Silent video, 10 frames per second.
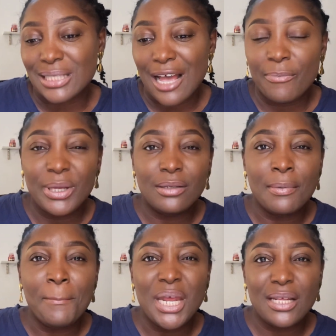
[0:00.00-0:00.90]
I've been
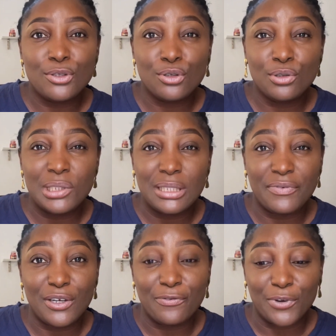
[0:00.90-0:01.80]
meaning to do this
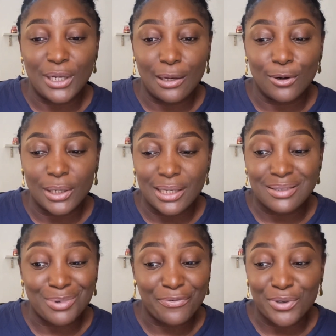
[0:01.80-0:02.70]
video for the longest,
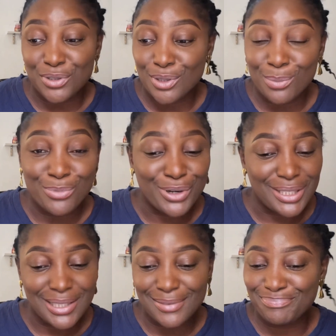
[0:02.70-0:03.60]
but for some
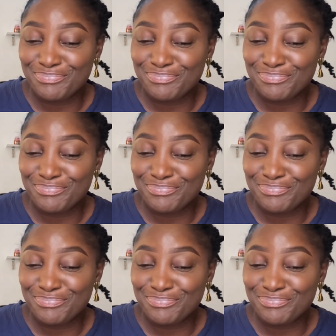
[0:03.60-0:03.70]
reason